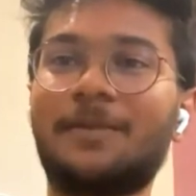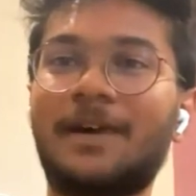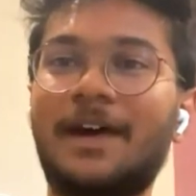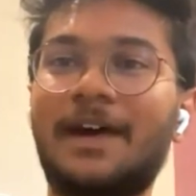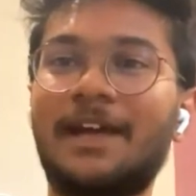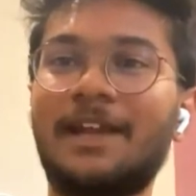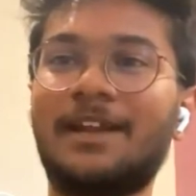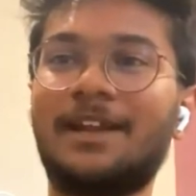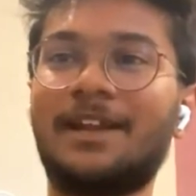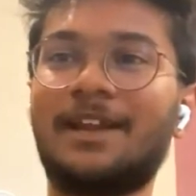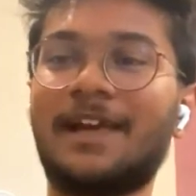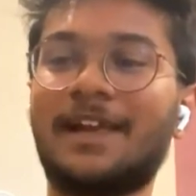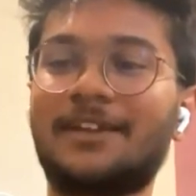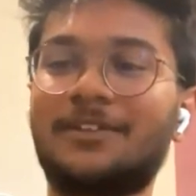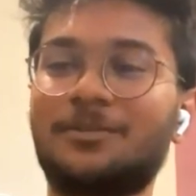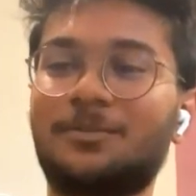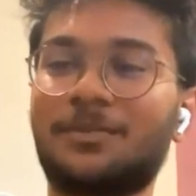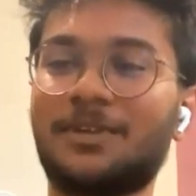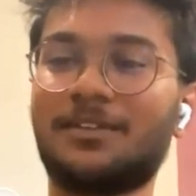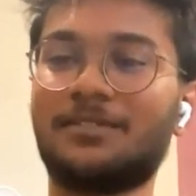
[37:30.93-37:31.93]
I'd like to
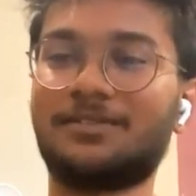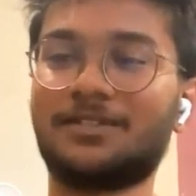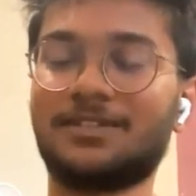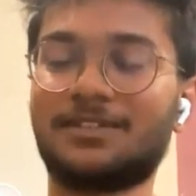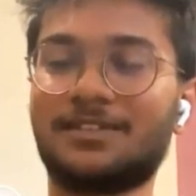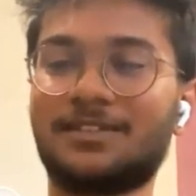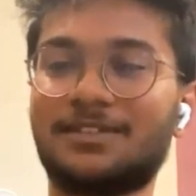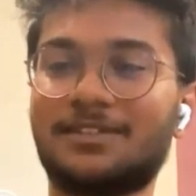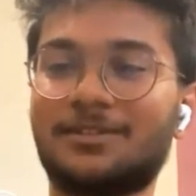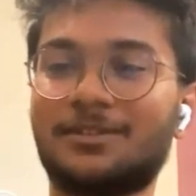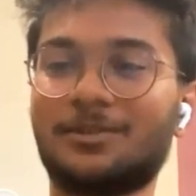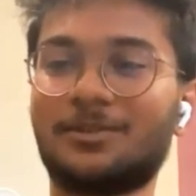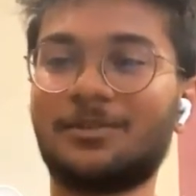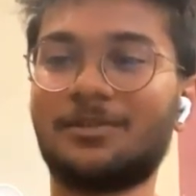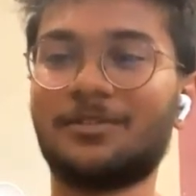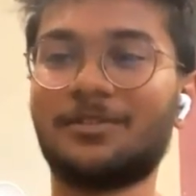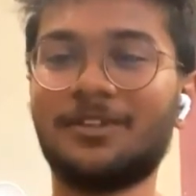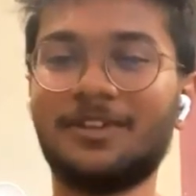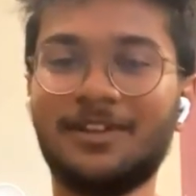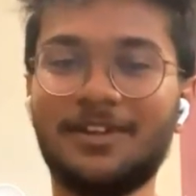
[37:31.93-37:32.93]
pay for this. So
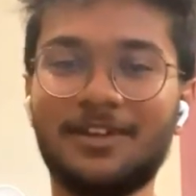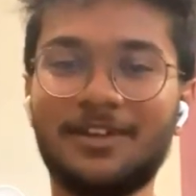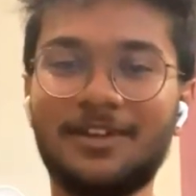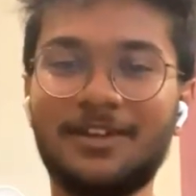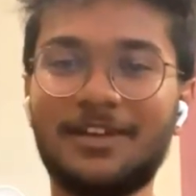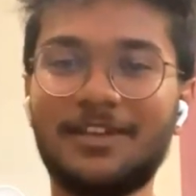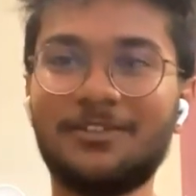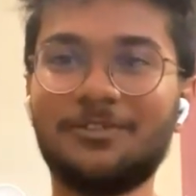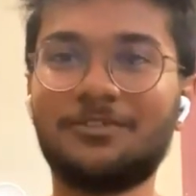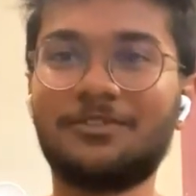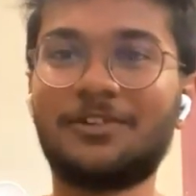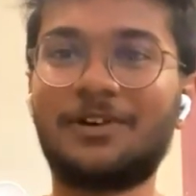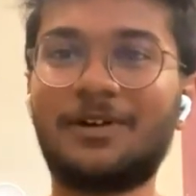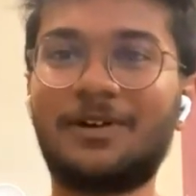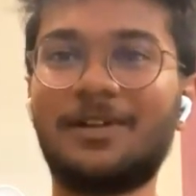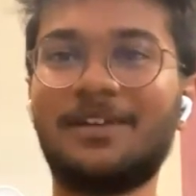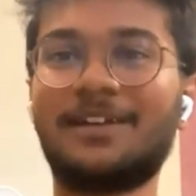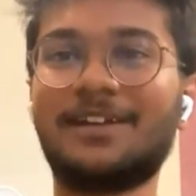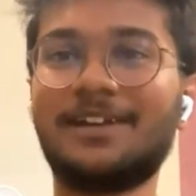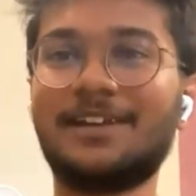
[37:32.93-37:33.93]
you've
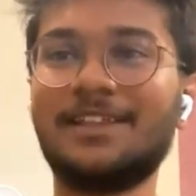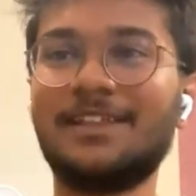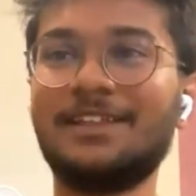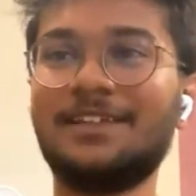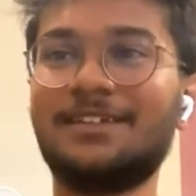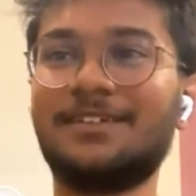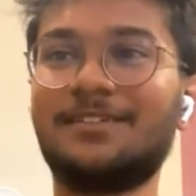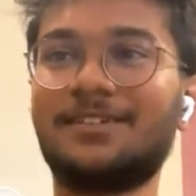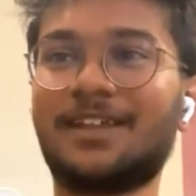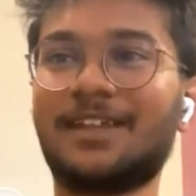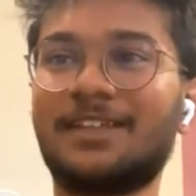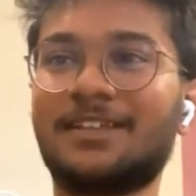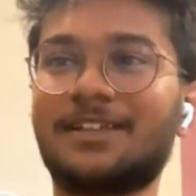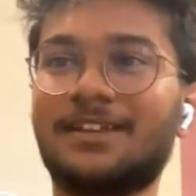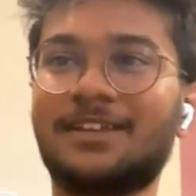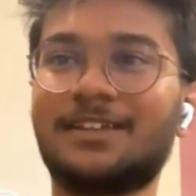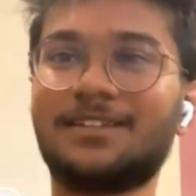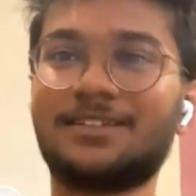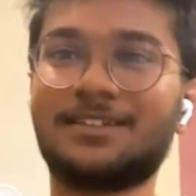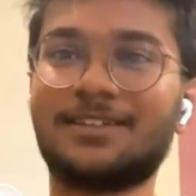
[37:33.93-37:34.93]
already drank.
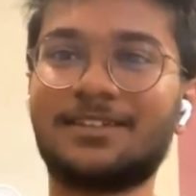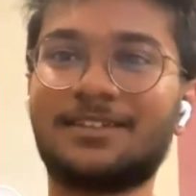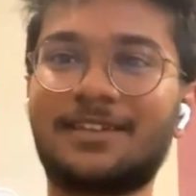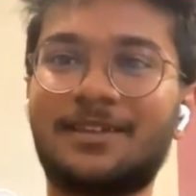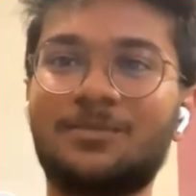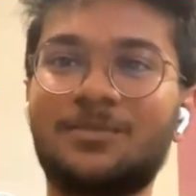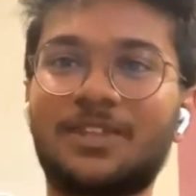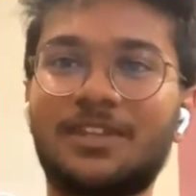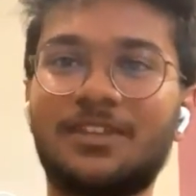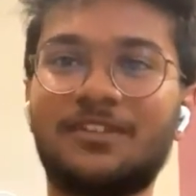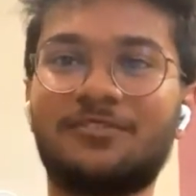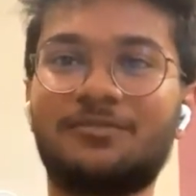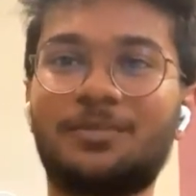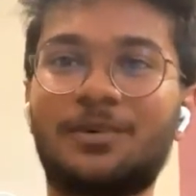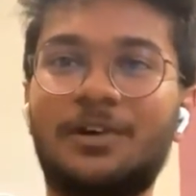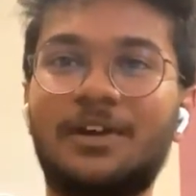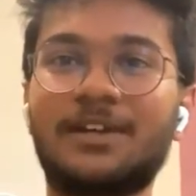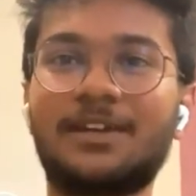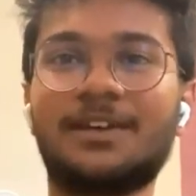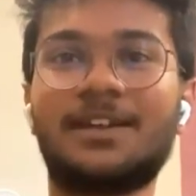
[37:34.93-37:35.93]
If there's something you've
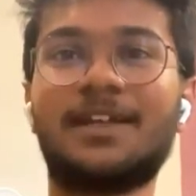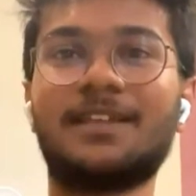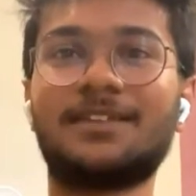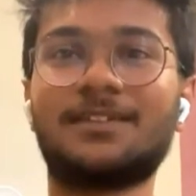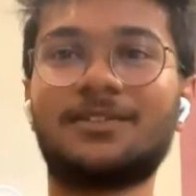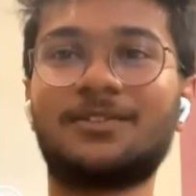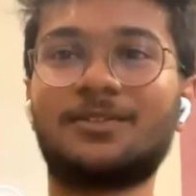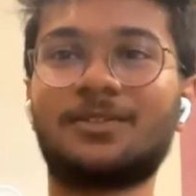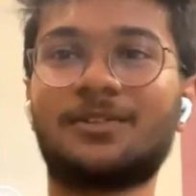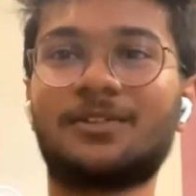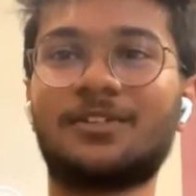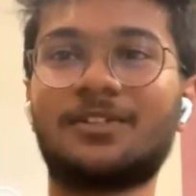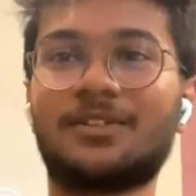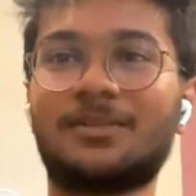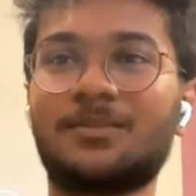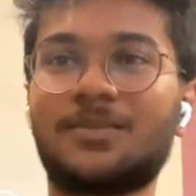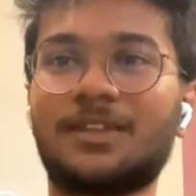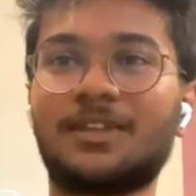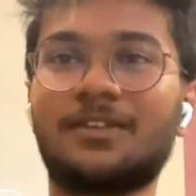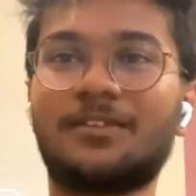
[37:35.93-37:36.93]
bought in another store or
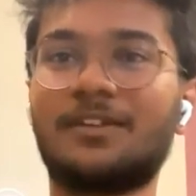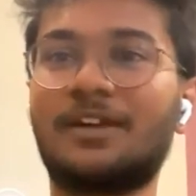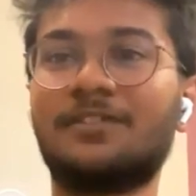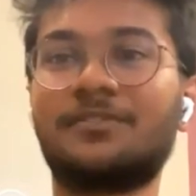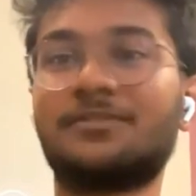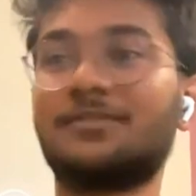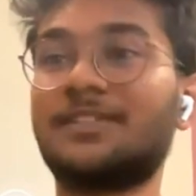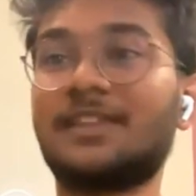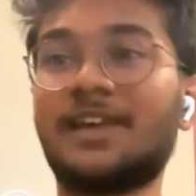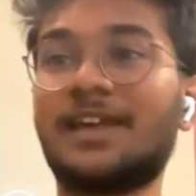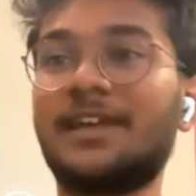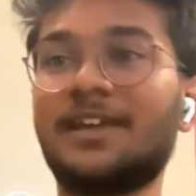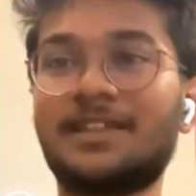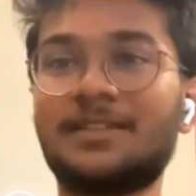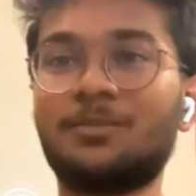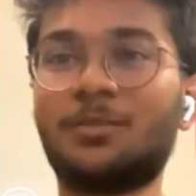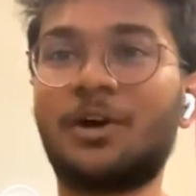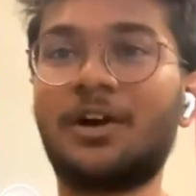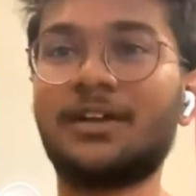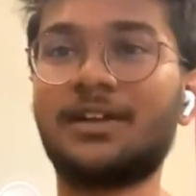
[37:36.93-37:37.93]
something, if they
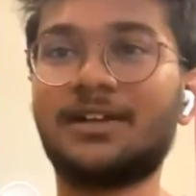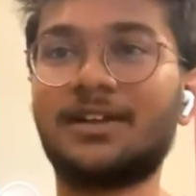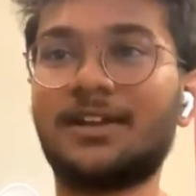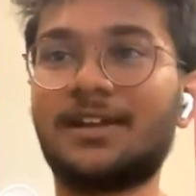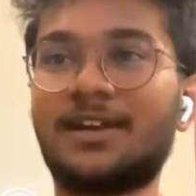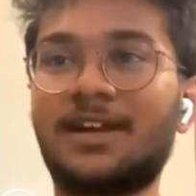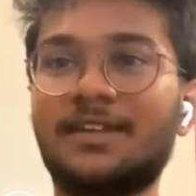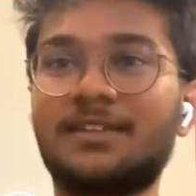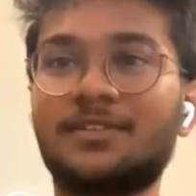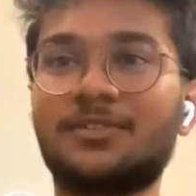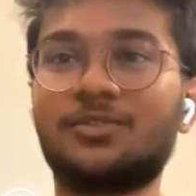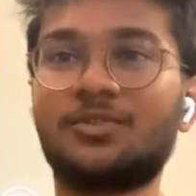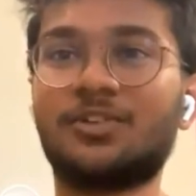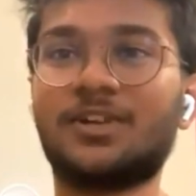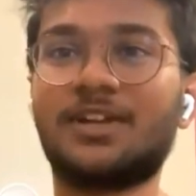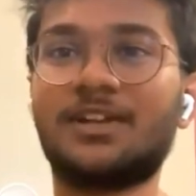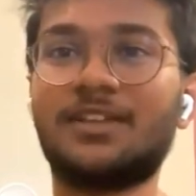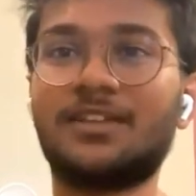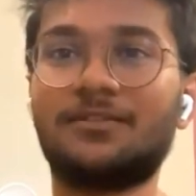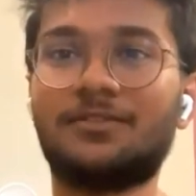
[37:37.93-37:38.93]
bought it at another store
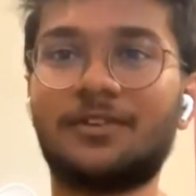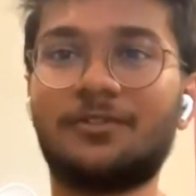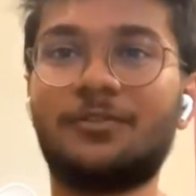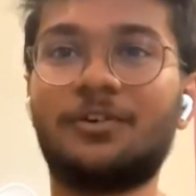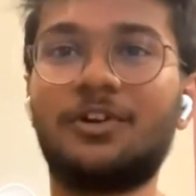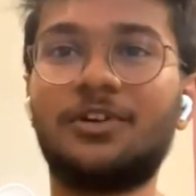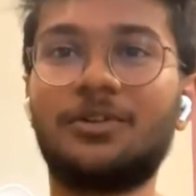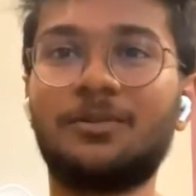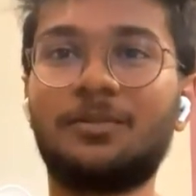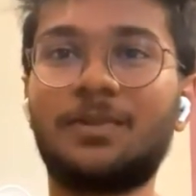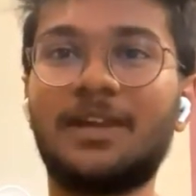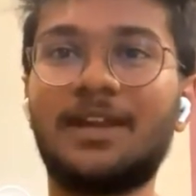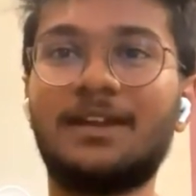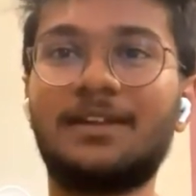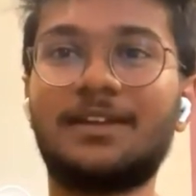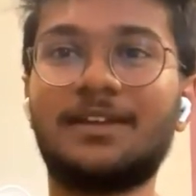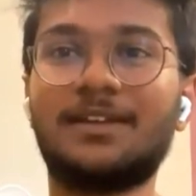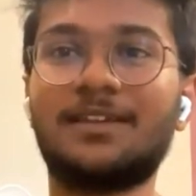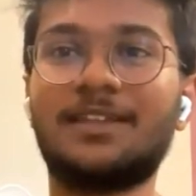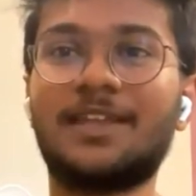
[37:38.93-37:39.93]
and if they want to pay it
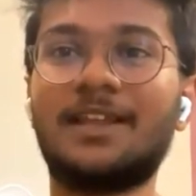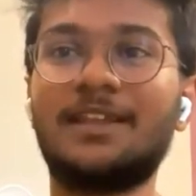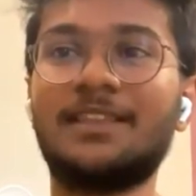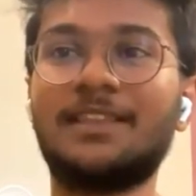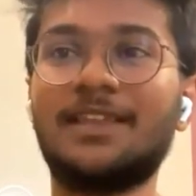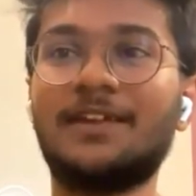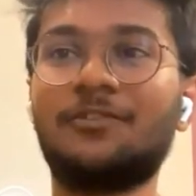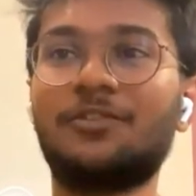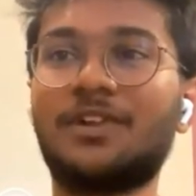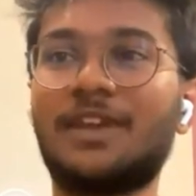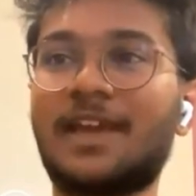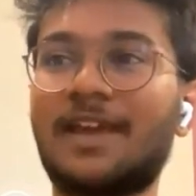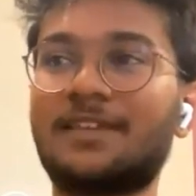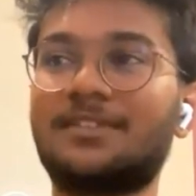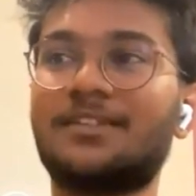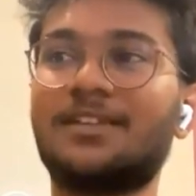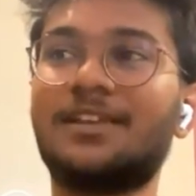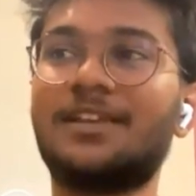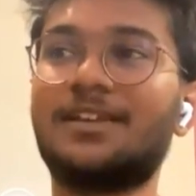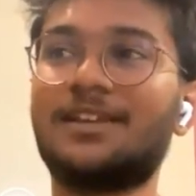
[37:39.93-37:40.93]
here, then they would
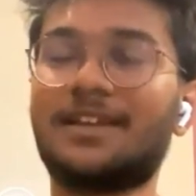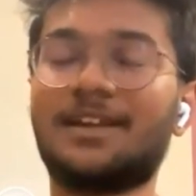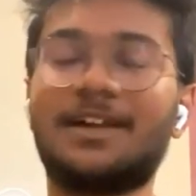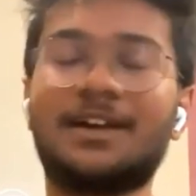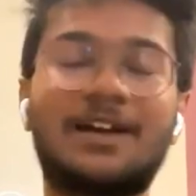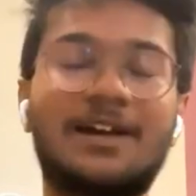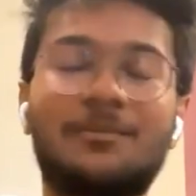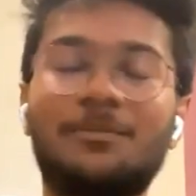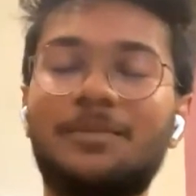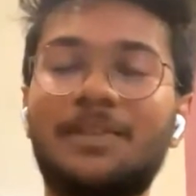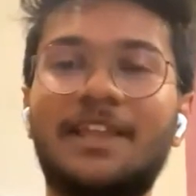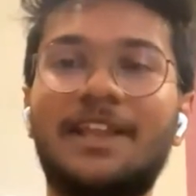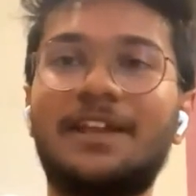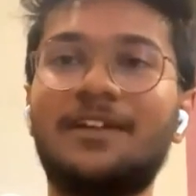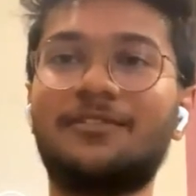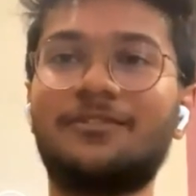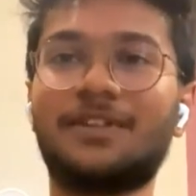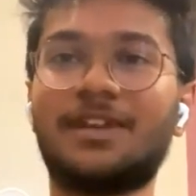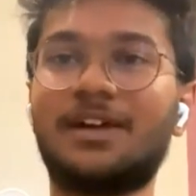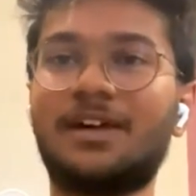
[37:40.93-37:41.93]
actually complain
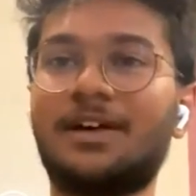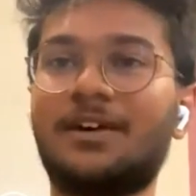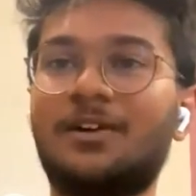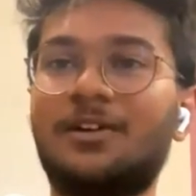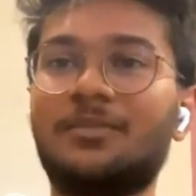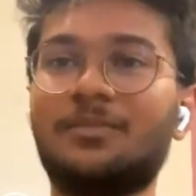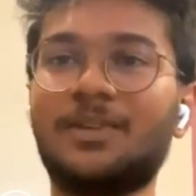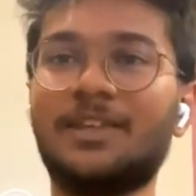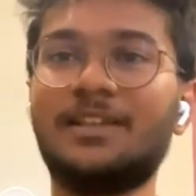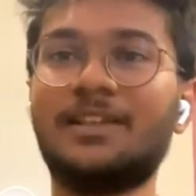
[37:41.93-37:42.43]
on me.